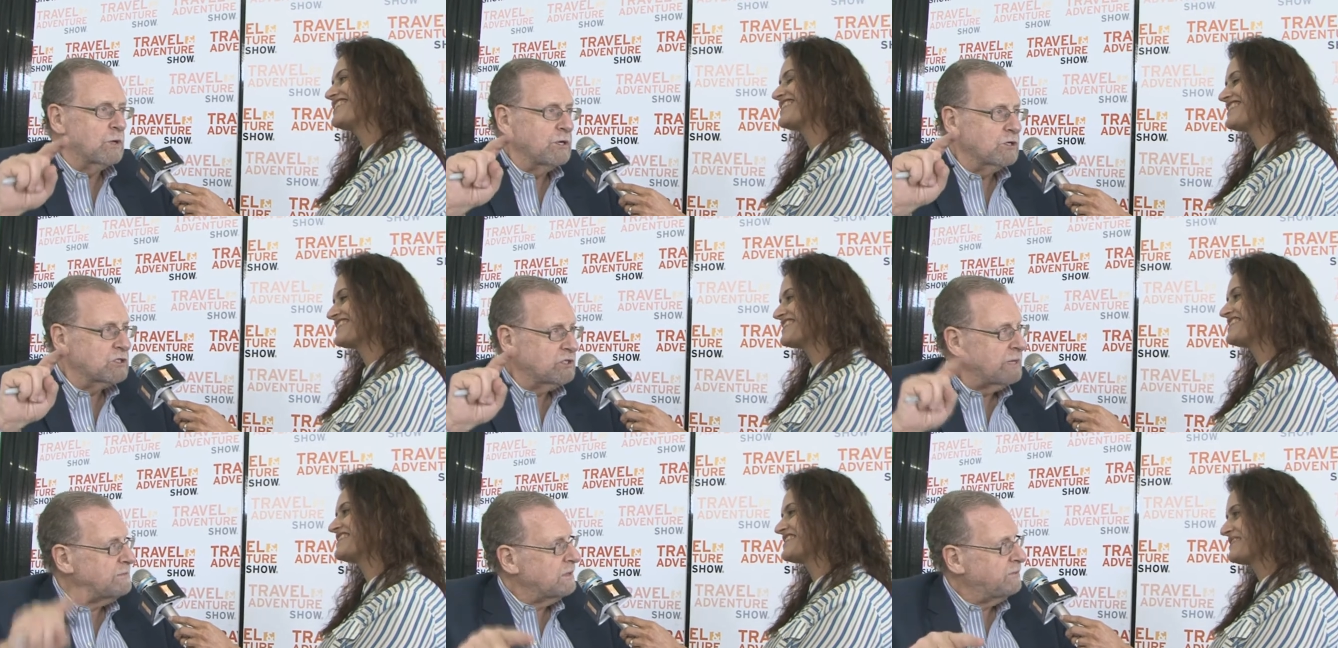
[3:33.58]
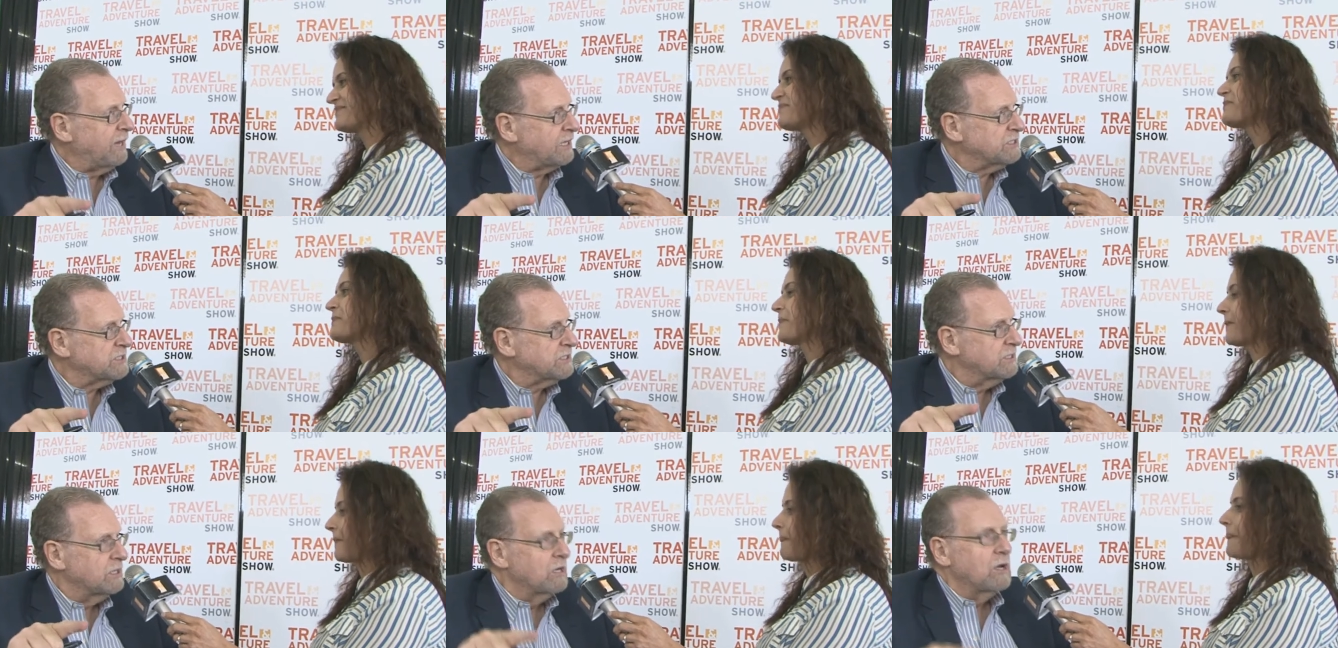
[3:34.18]
Speaker 1: where you sleep the
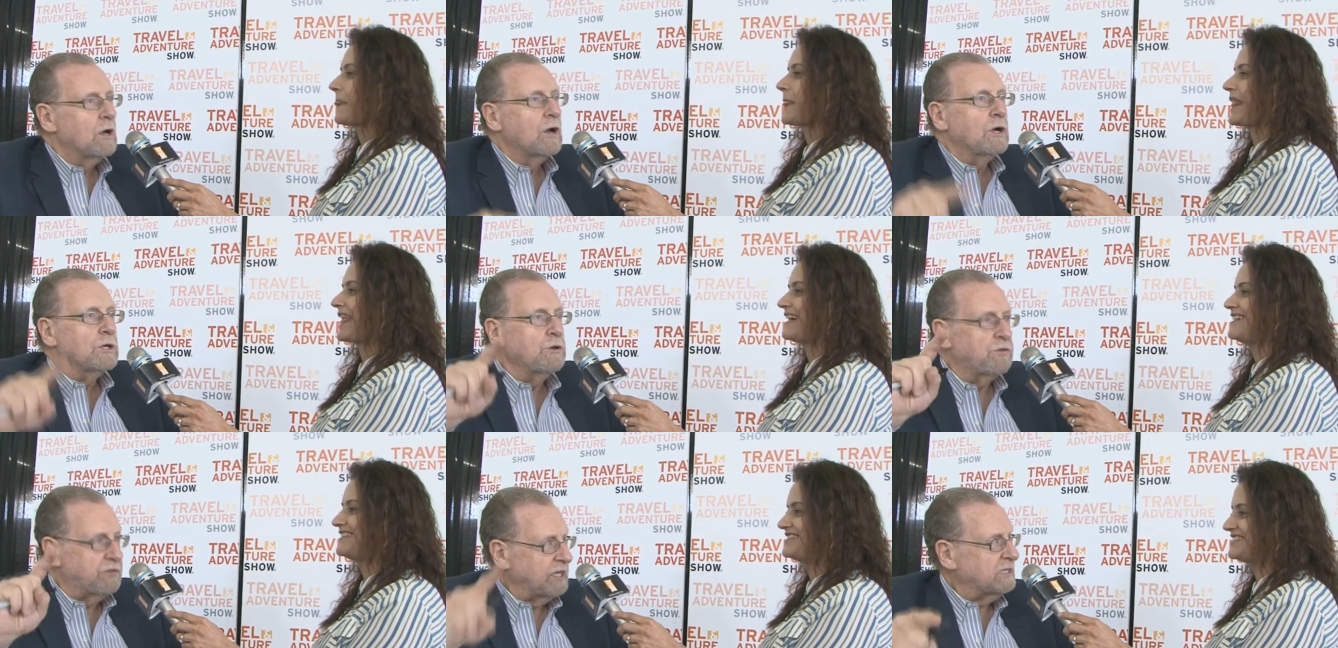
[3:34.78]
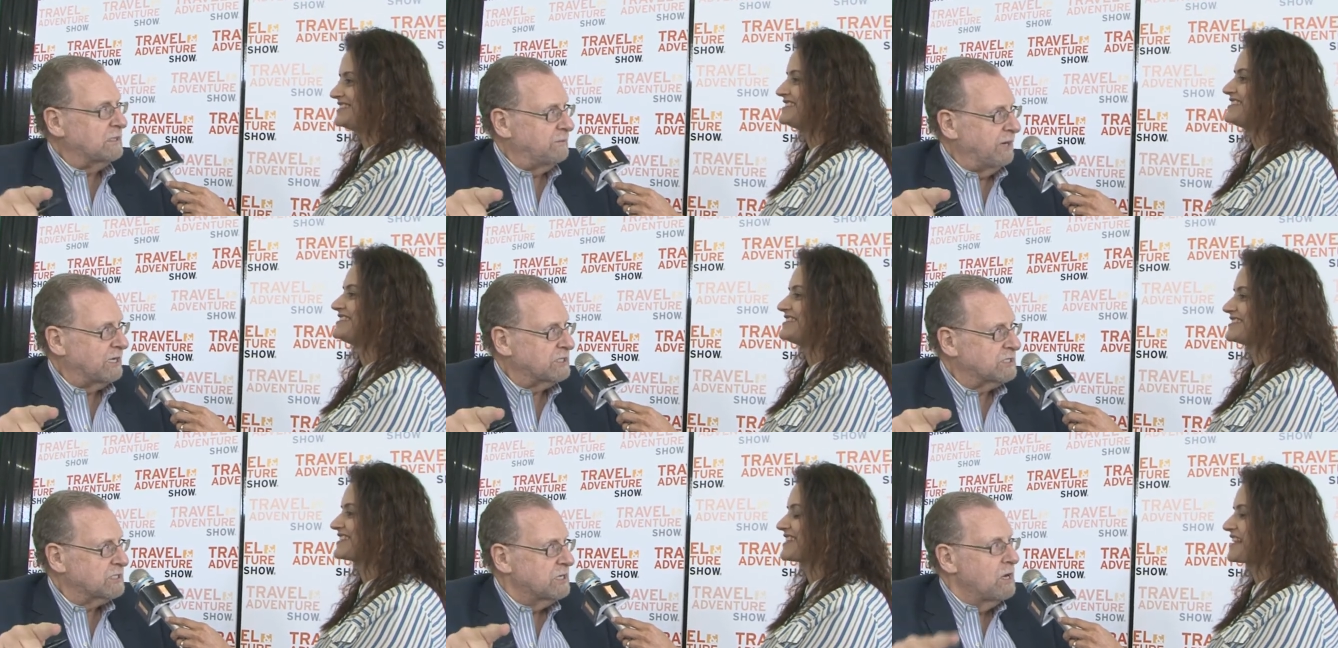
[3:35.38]
best, you think the
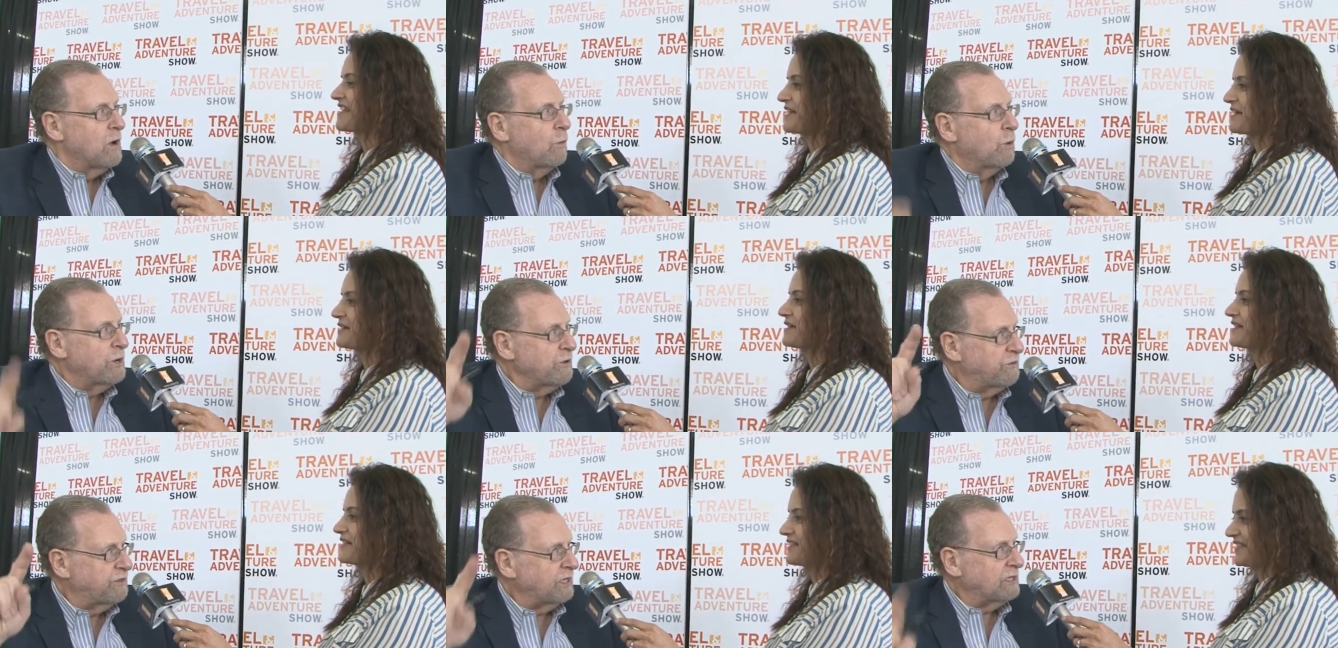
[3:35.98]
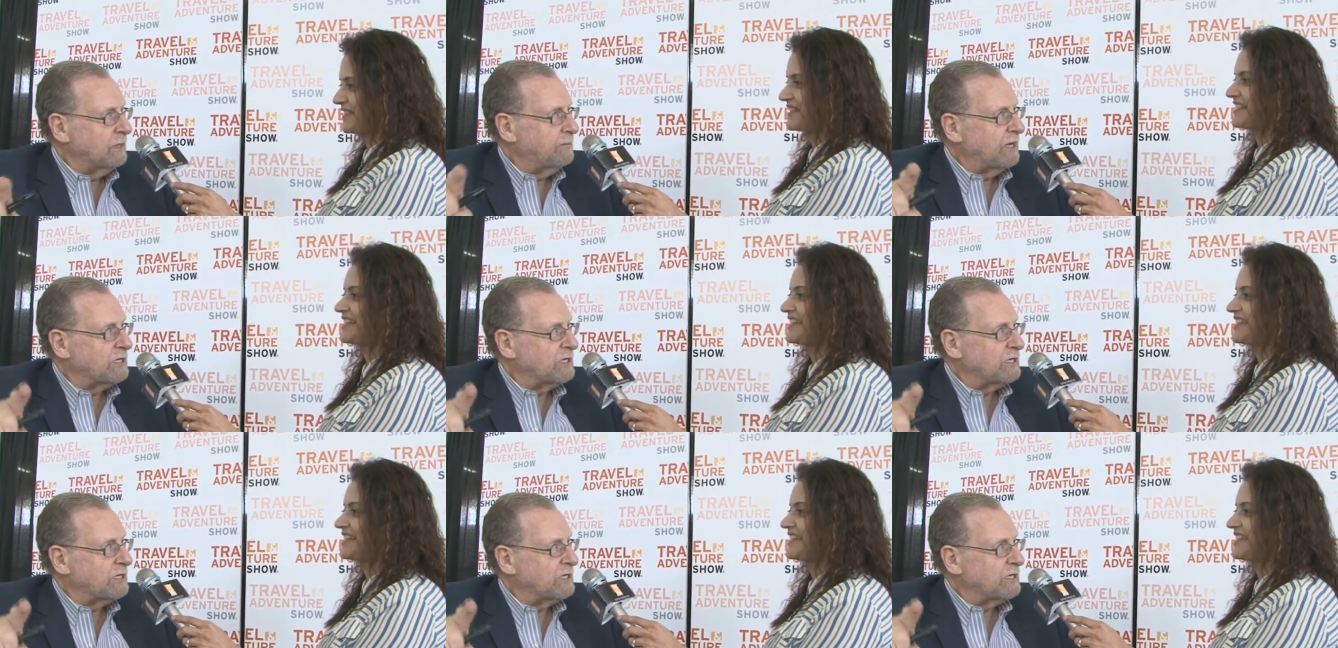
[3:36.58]
best. Where you think the